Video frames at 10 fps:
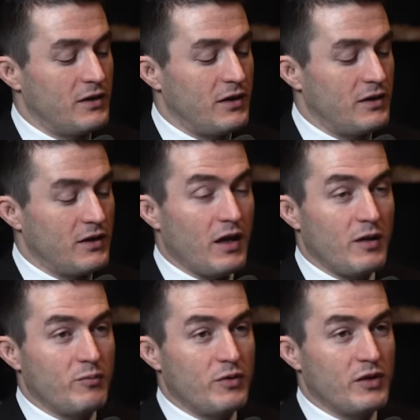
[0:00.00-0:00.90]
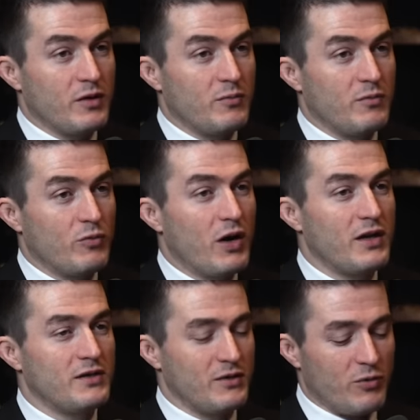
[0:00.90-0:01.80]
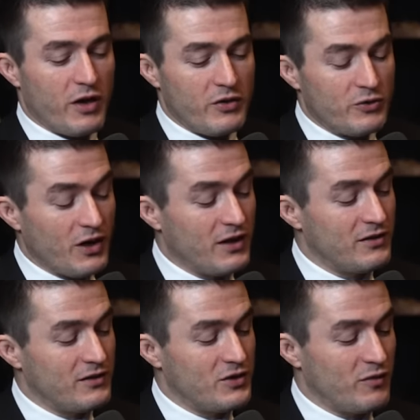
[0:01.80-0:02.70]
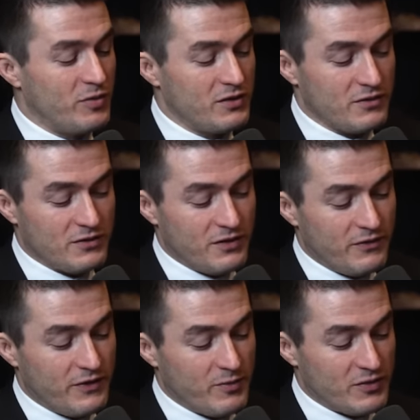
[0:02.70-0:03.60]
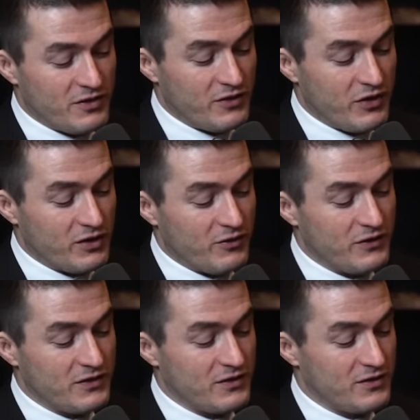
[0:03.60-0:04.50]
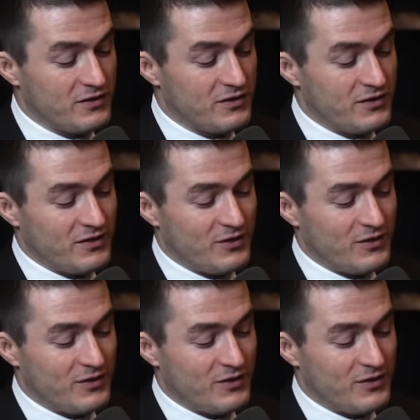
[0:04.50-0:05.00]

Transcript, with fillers: and not become, why you're not Jeff Bezos, the famous theoretical physicist?